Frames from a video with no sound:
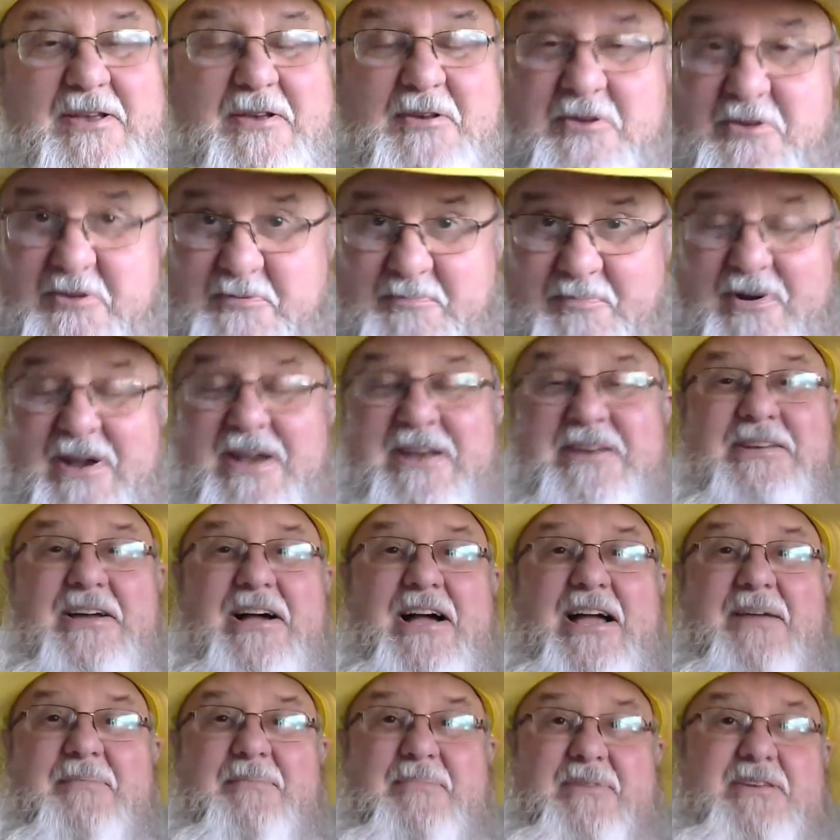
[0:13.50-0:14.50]

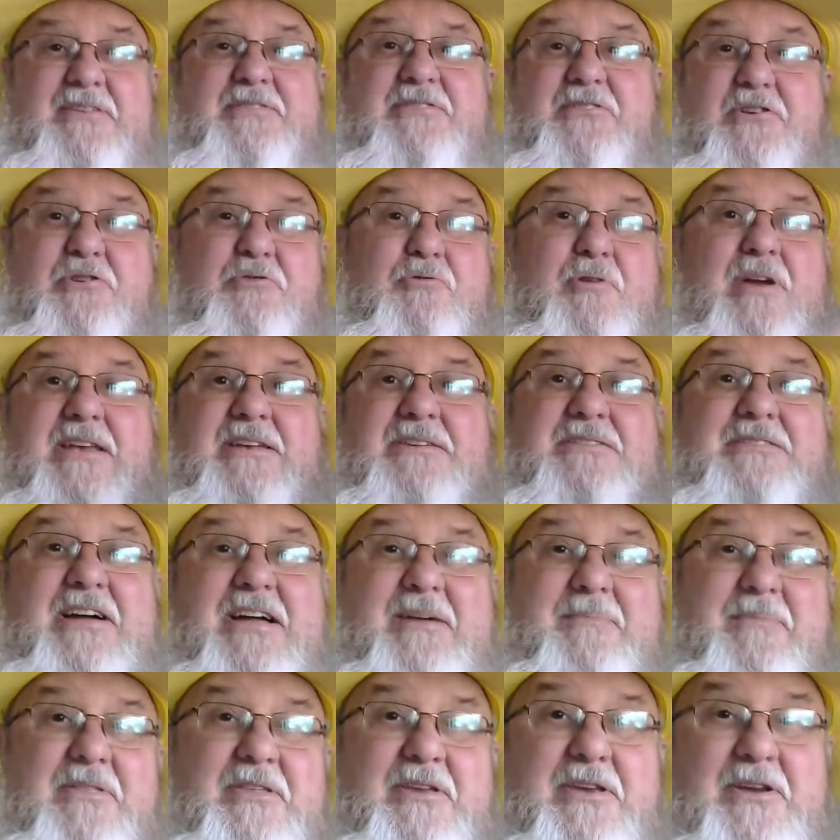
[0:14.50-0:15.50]
Springtime is a great
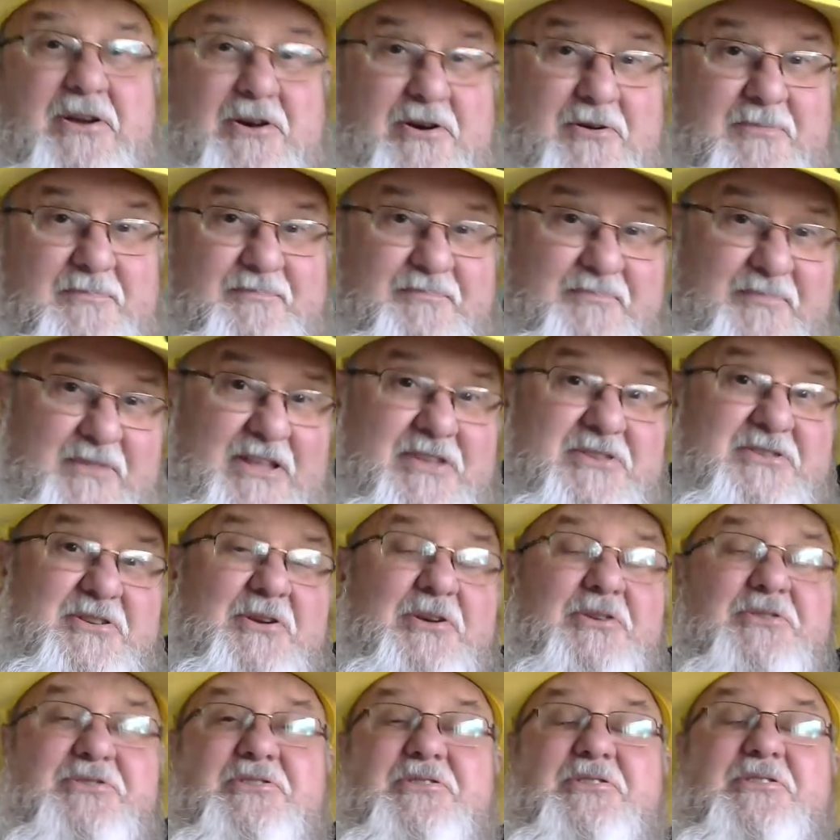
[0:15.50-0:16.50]
time of the year. It's
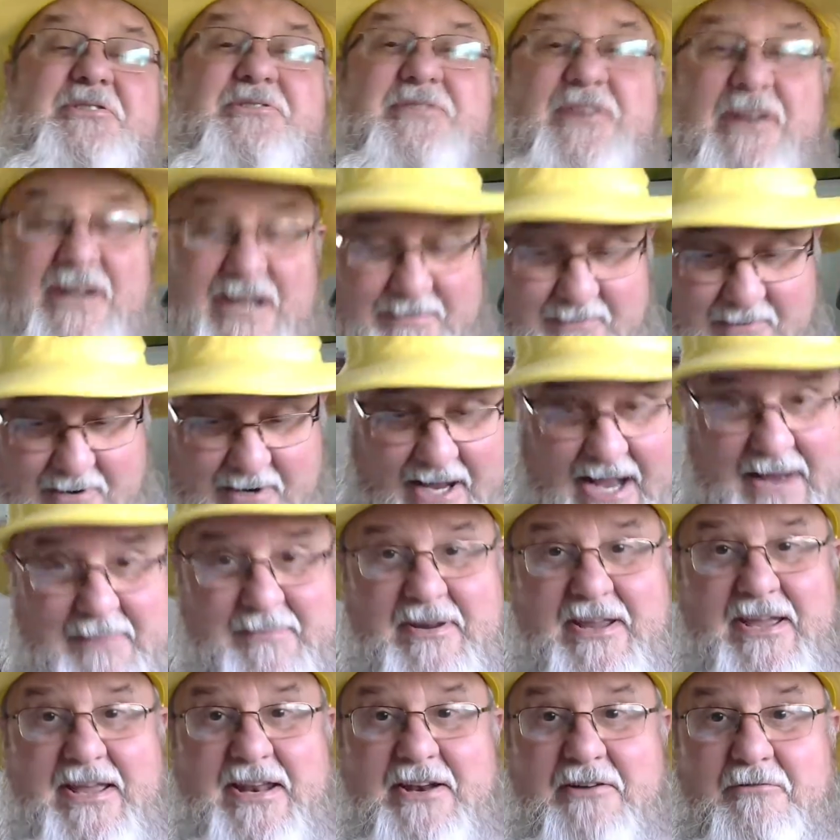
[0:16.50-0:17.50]
also the time when I'm
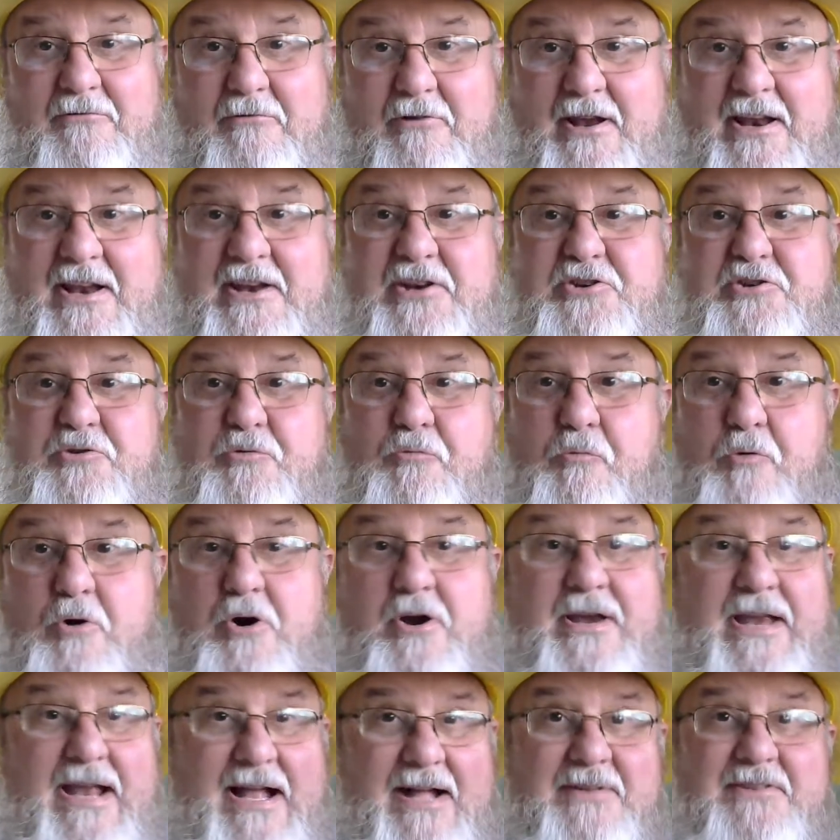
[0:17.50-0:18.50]
getting ready to
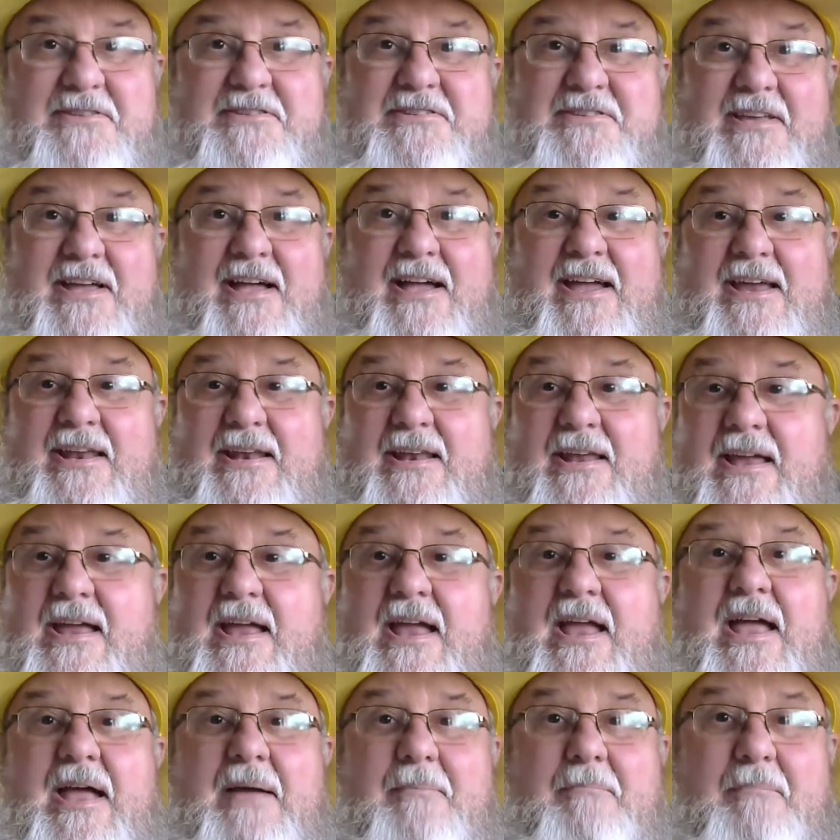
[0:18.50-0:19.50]
work outside
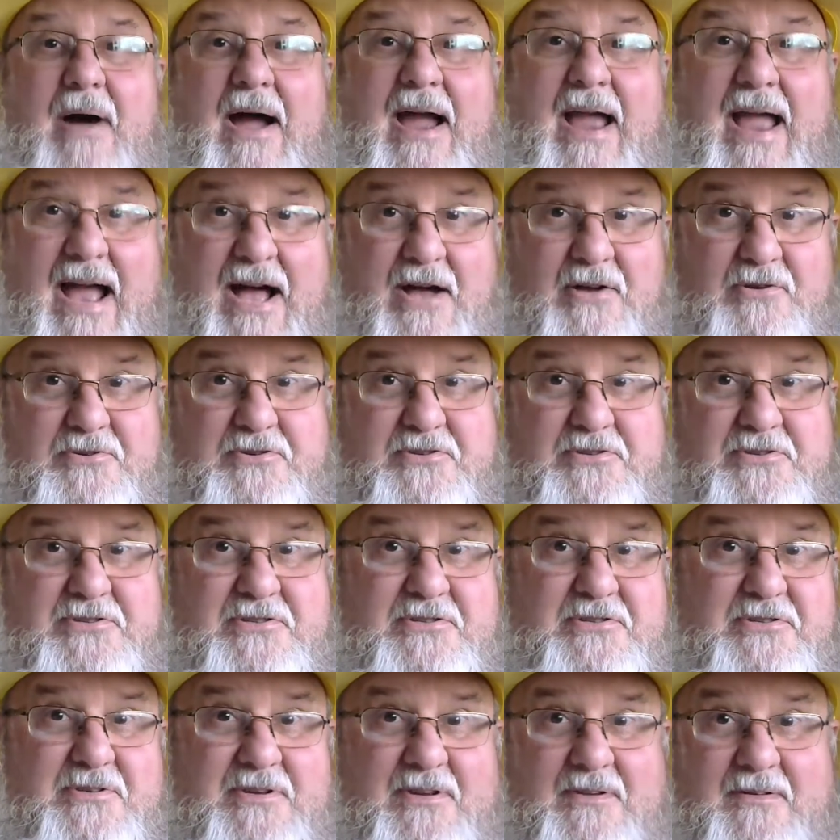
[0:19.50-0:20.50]
my
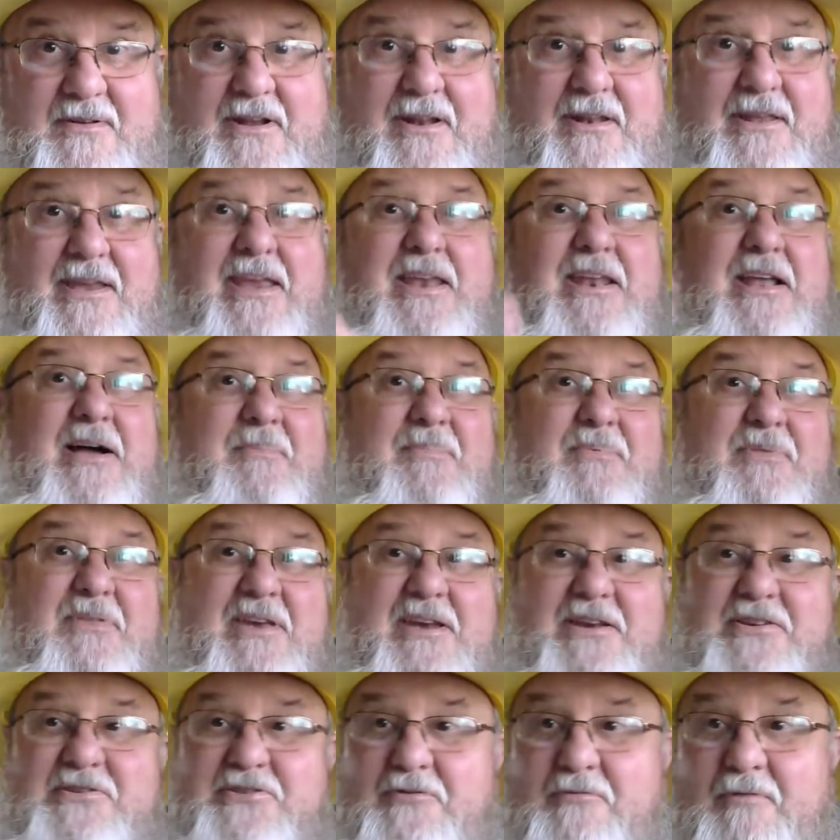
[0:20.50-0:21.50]
house and clean up
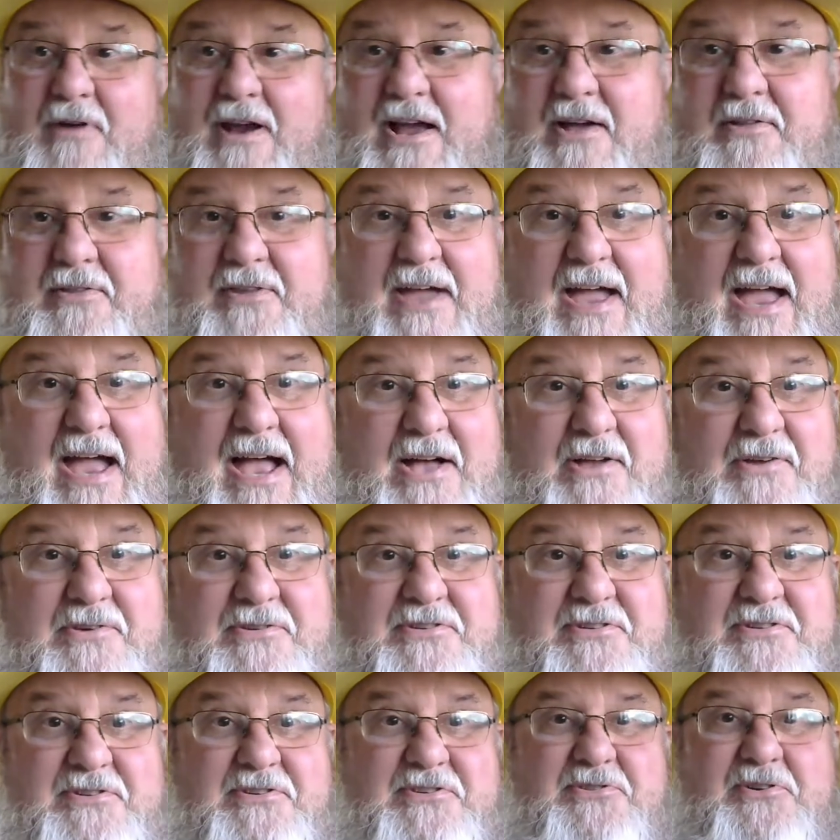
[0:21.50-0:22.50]
things around the
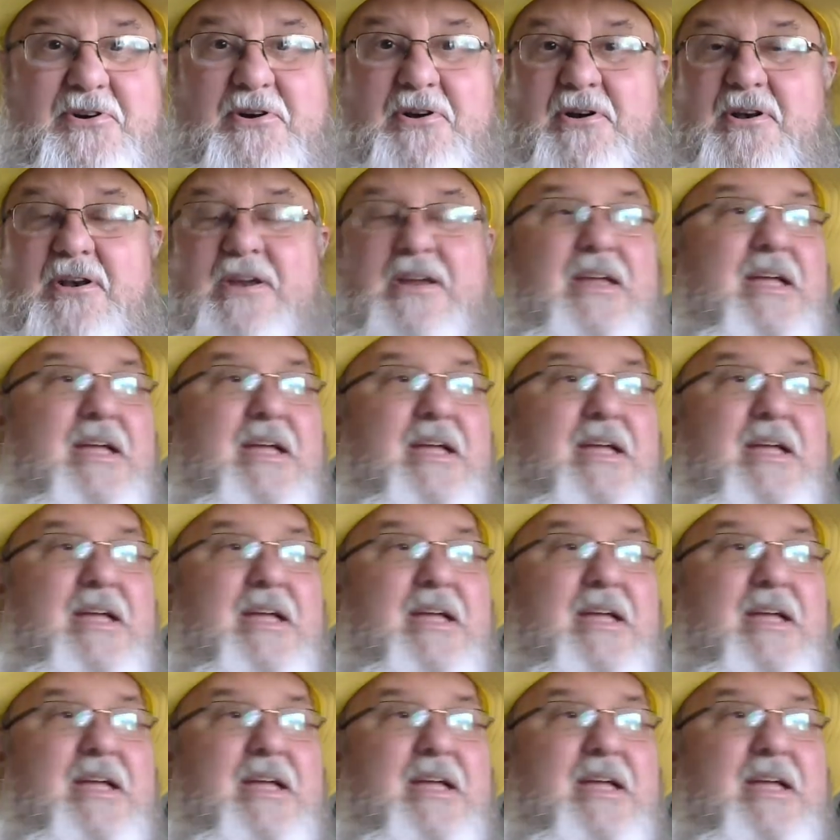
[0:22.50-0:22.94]
house and start